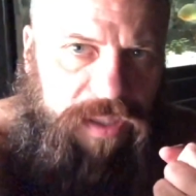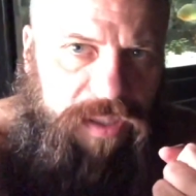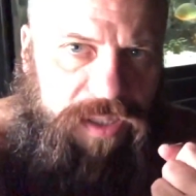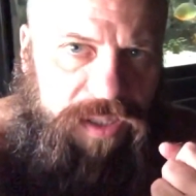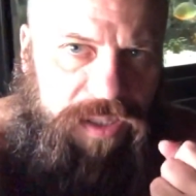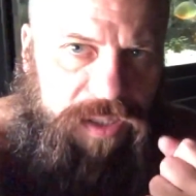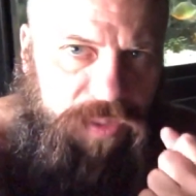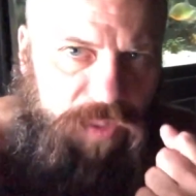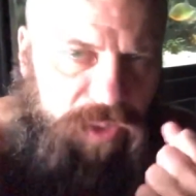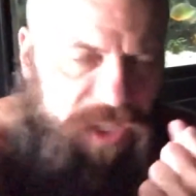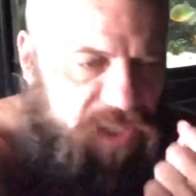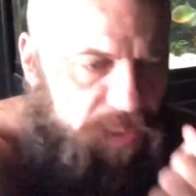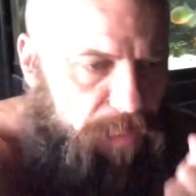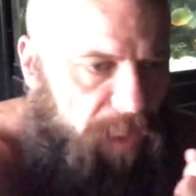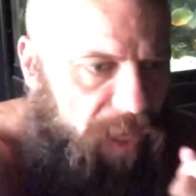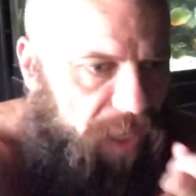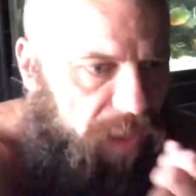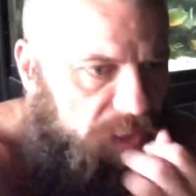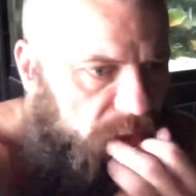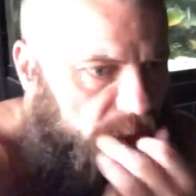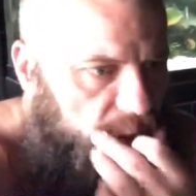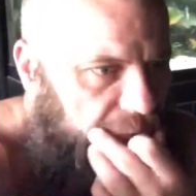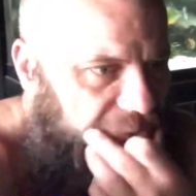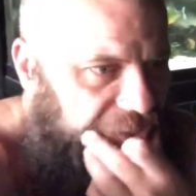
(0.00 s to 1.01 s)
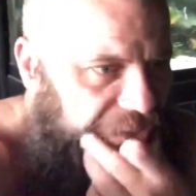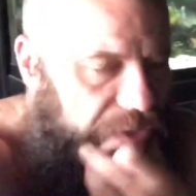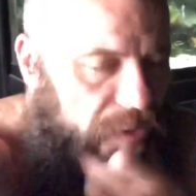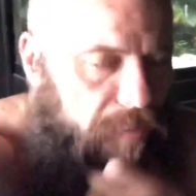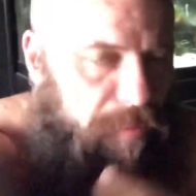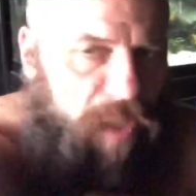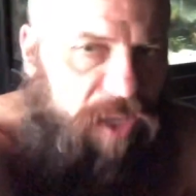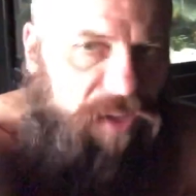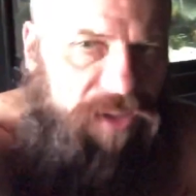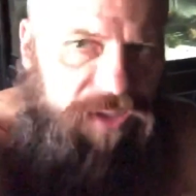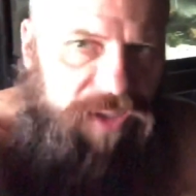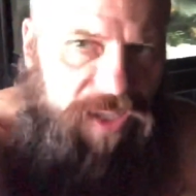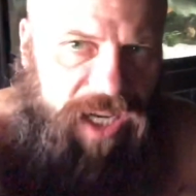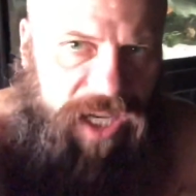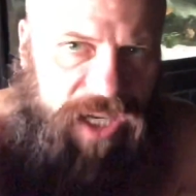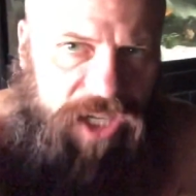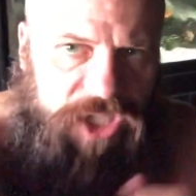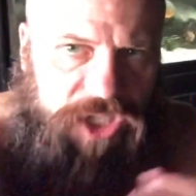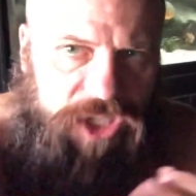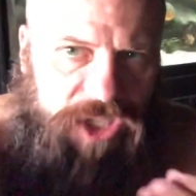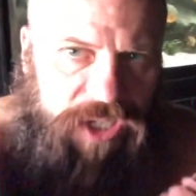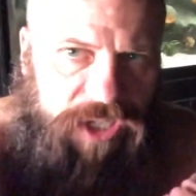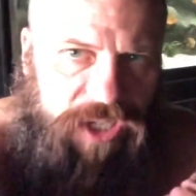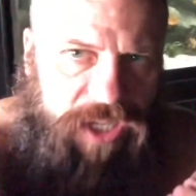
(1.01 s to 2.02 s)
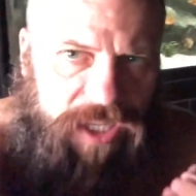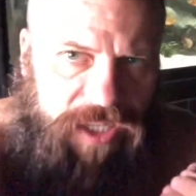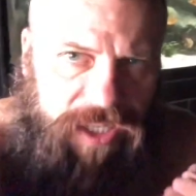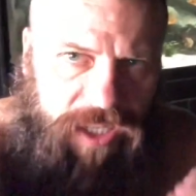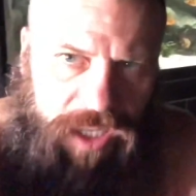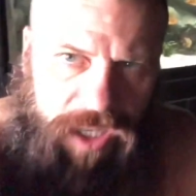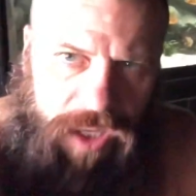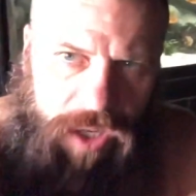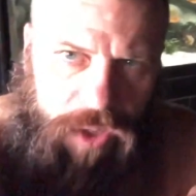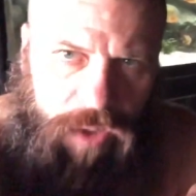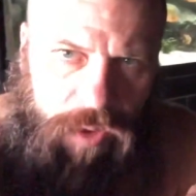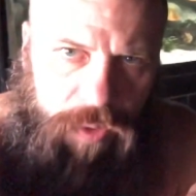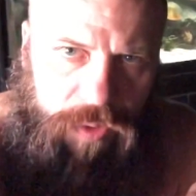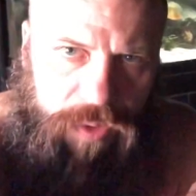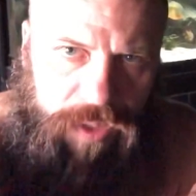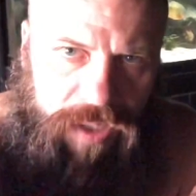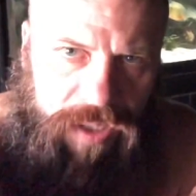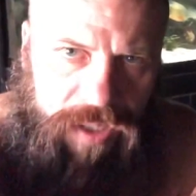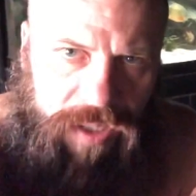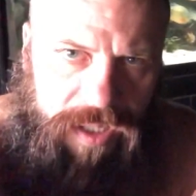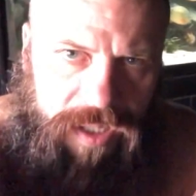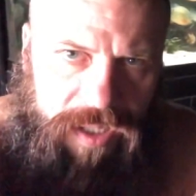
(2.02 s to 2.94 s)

in respect to the mother nature and the code,